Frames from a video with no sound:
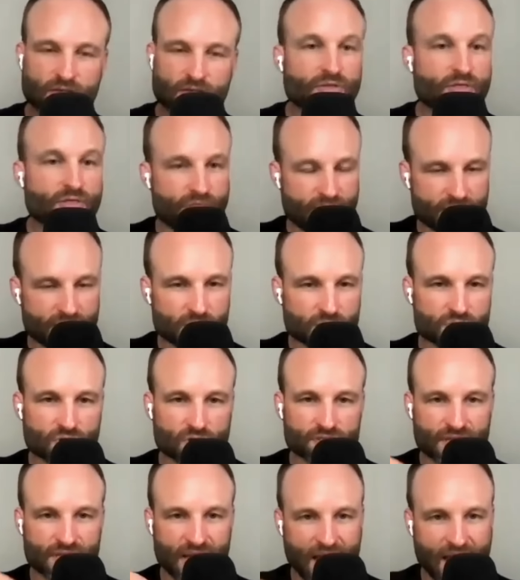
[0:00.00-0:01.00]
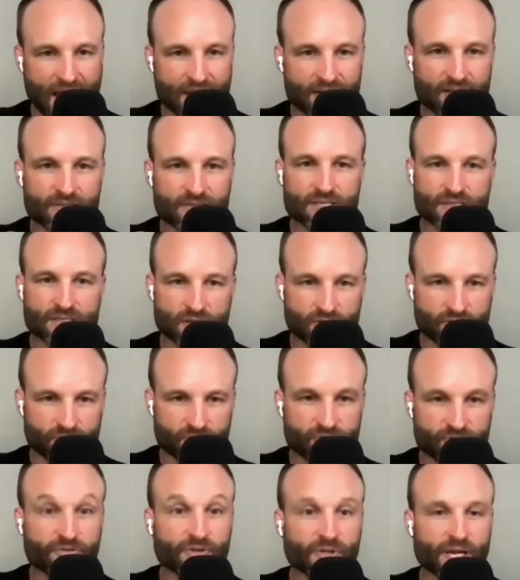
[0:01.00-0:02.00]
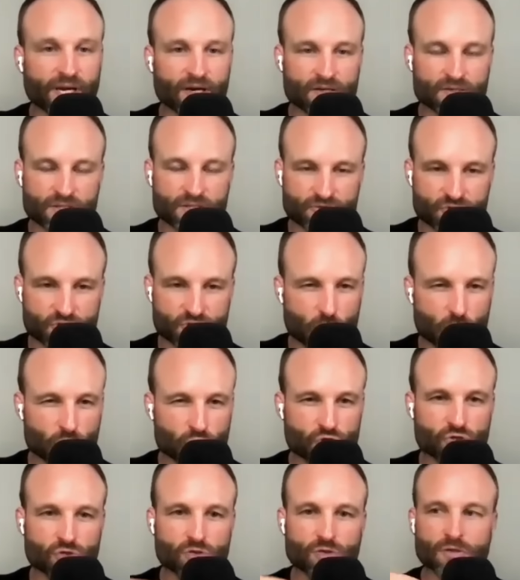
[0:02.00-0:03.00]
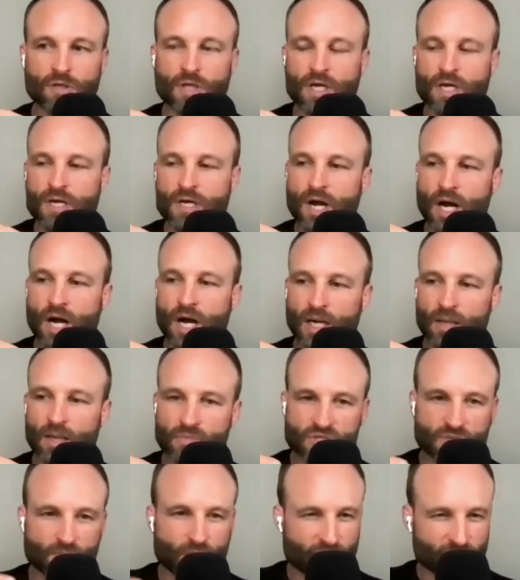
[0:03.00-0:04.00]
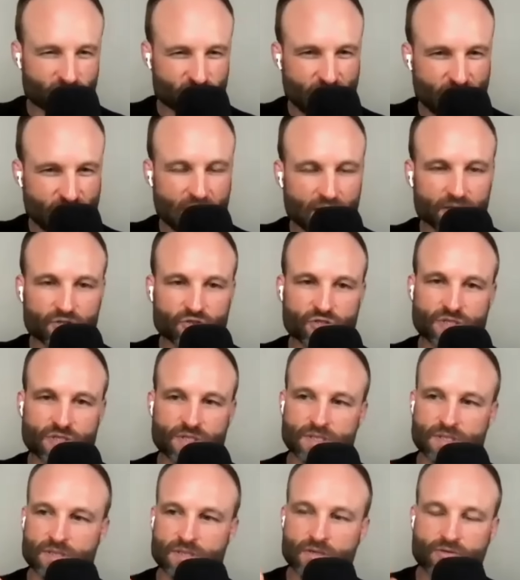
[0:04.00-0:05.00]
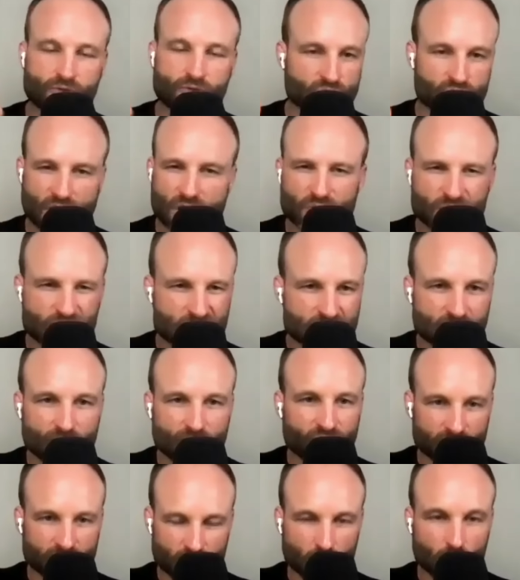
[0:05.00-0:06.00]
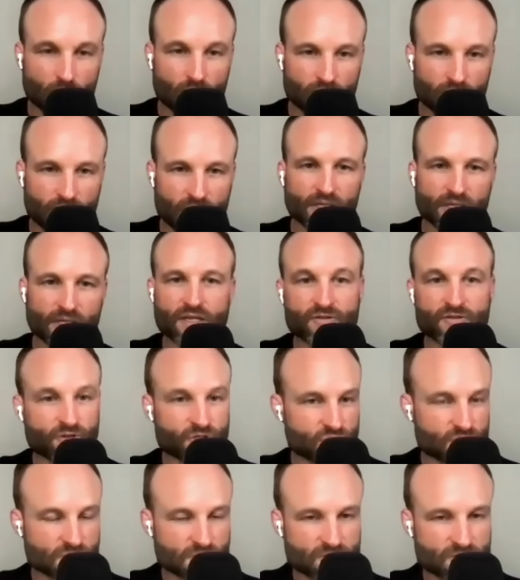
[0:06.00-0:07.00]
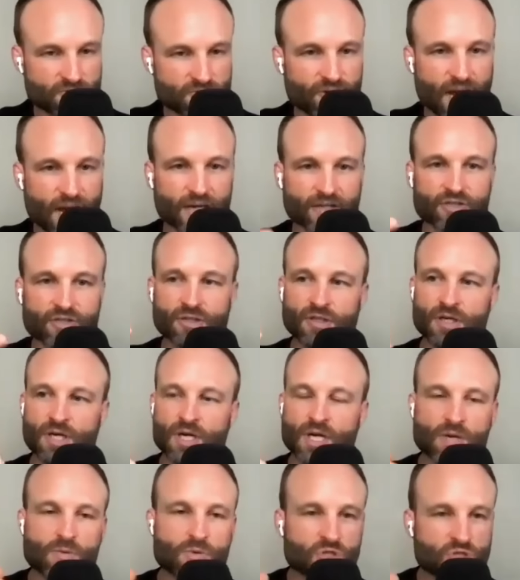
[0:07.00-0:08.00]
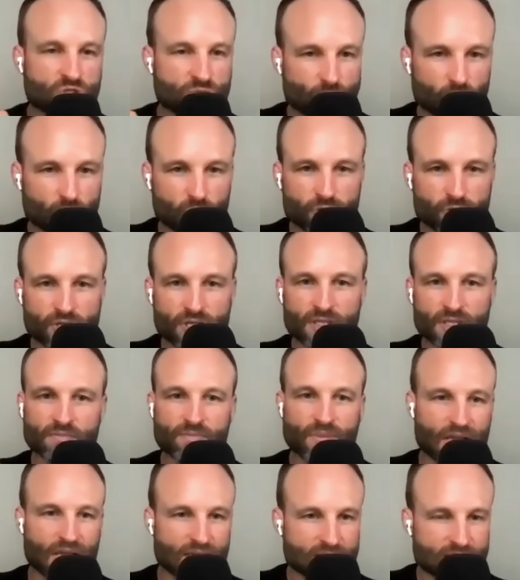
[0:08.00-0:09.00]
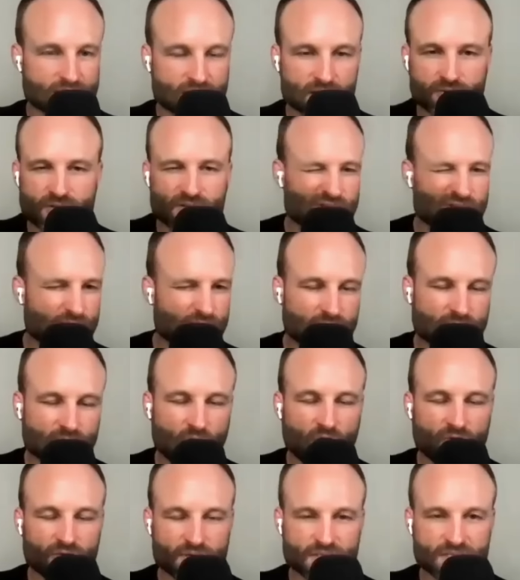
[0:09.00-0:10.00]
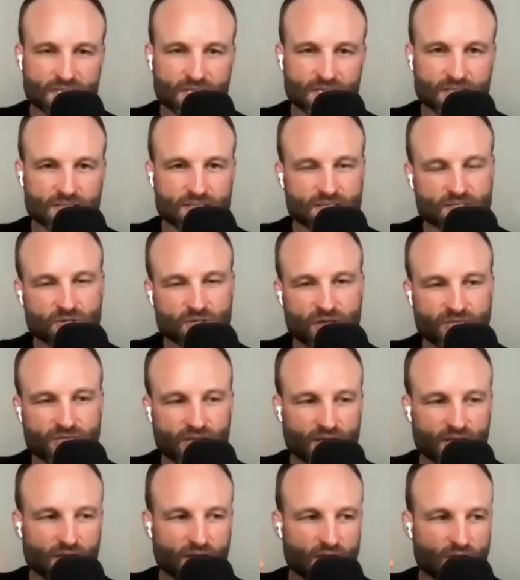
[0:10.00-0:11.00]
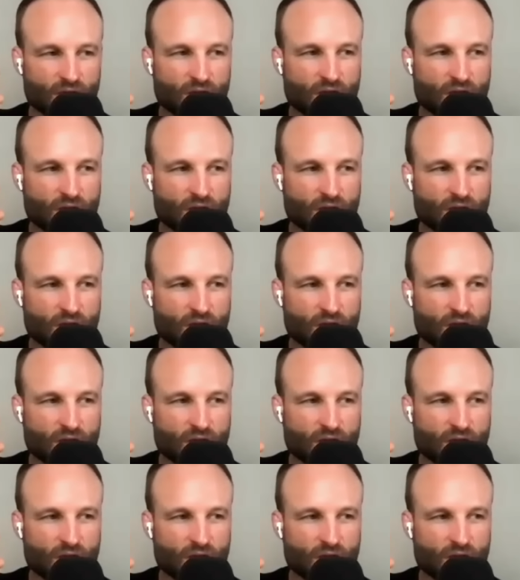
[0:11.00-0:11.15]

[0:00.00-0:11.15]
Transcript: then you start to add in these other flares of social um, some other challenges there's always something to work on efficiency factor smoothing pacing all these things and so i think a,